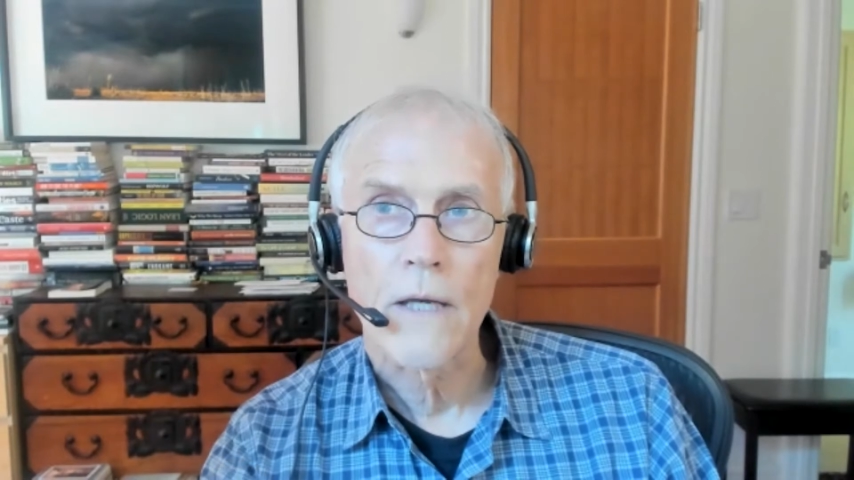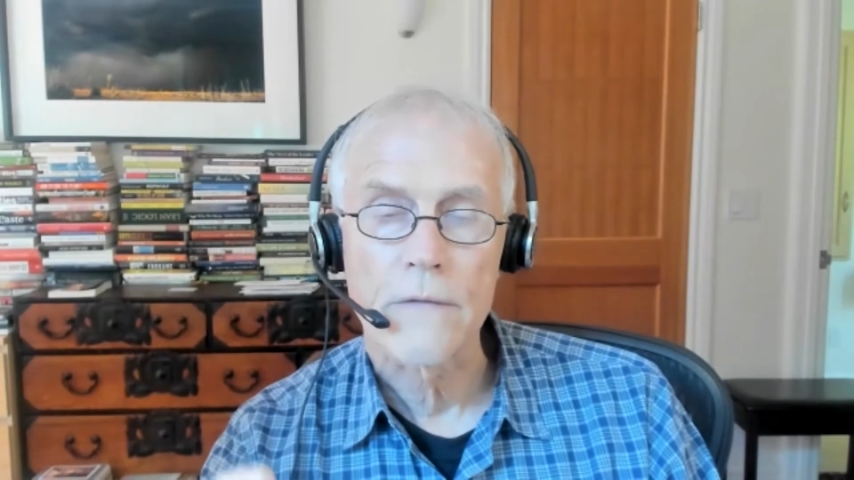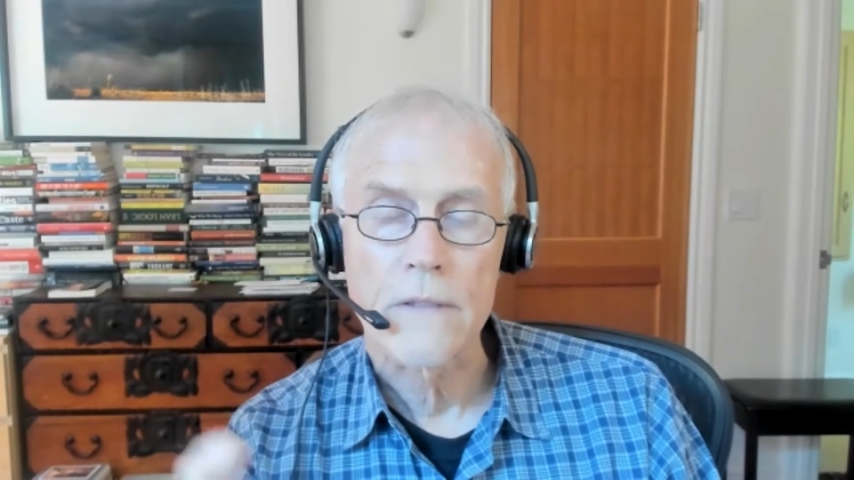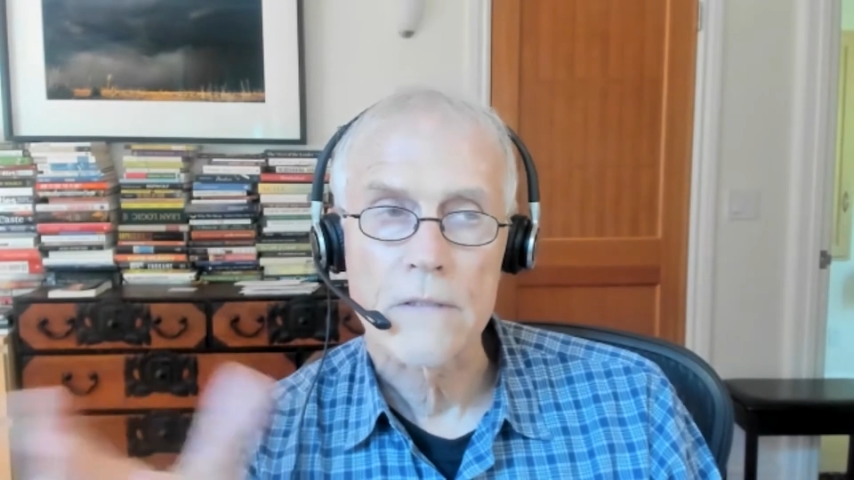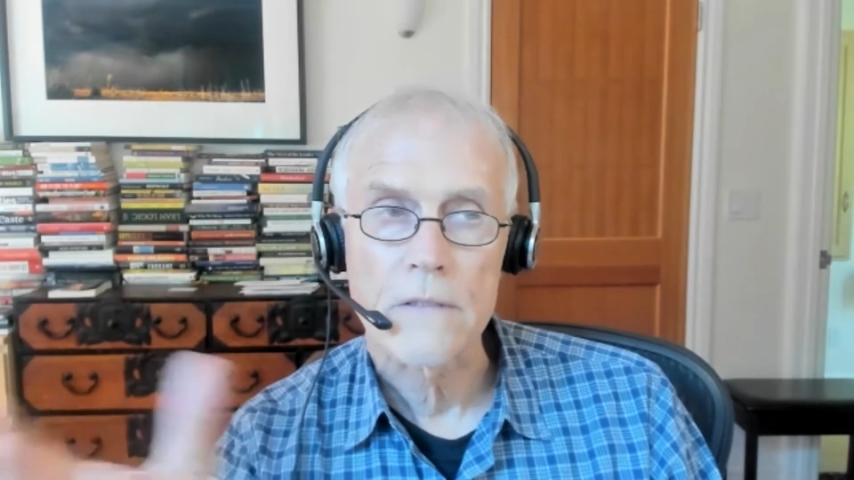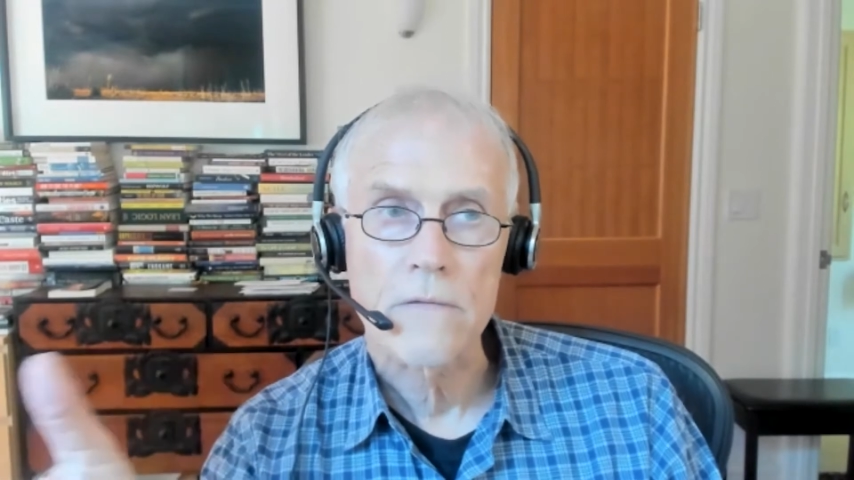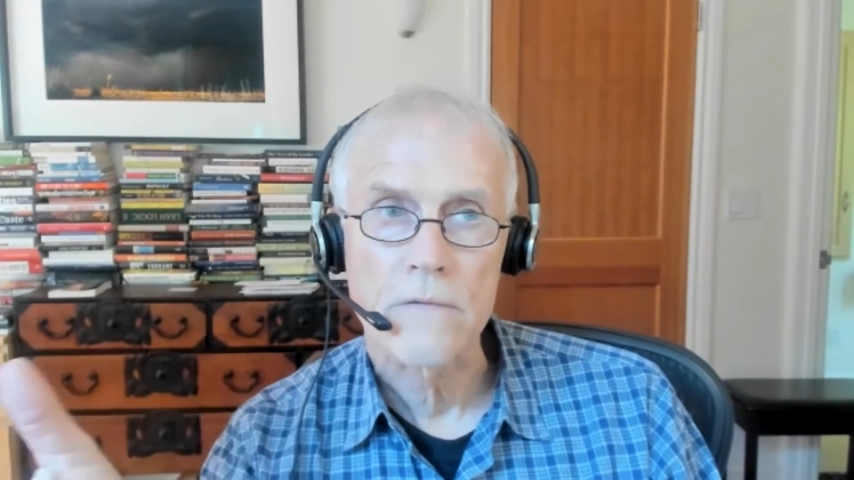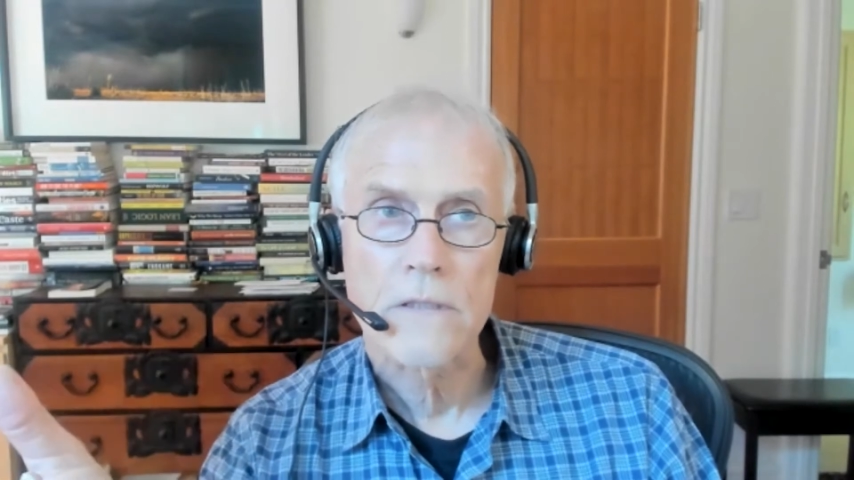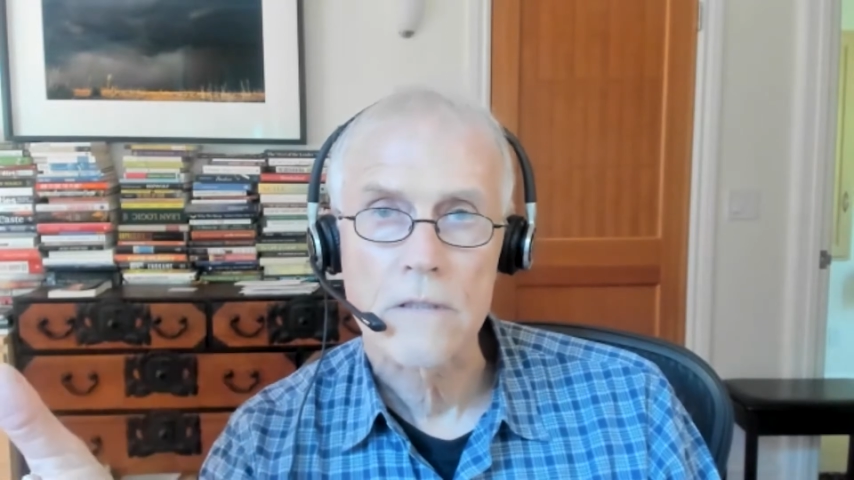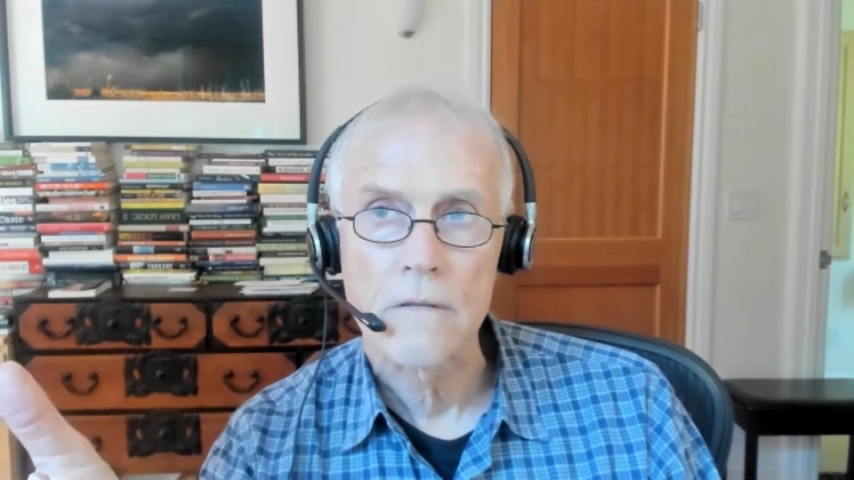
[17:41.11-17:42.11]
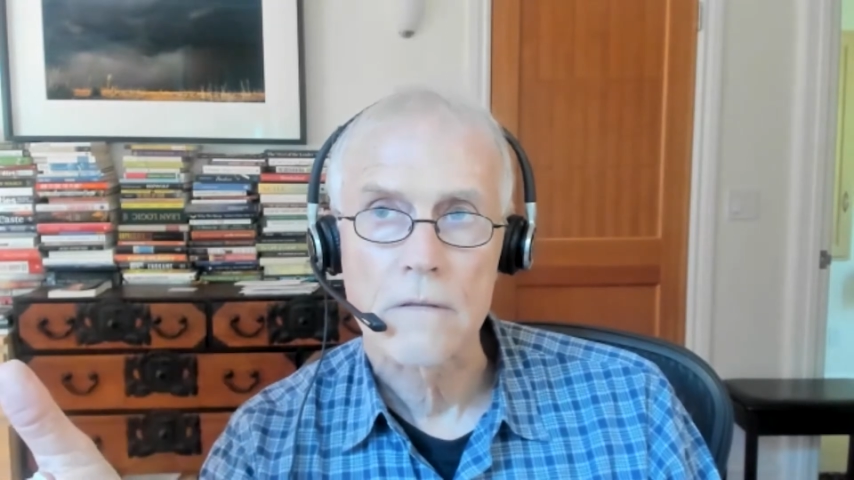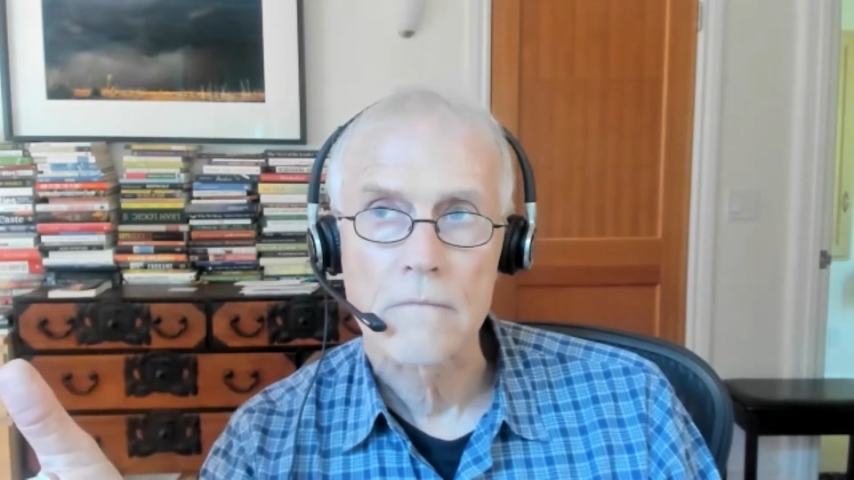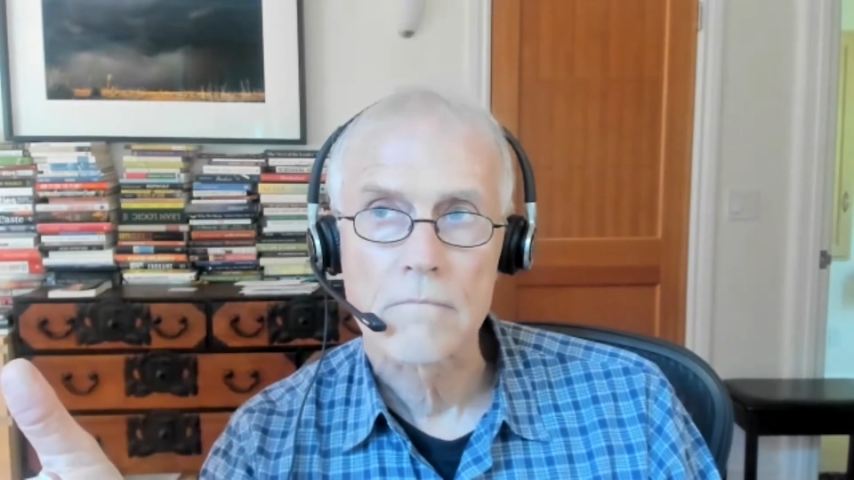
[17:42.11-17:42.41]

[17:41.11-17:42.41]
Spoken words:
this is the result.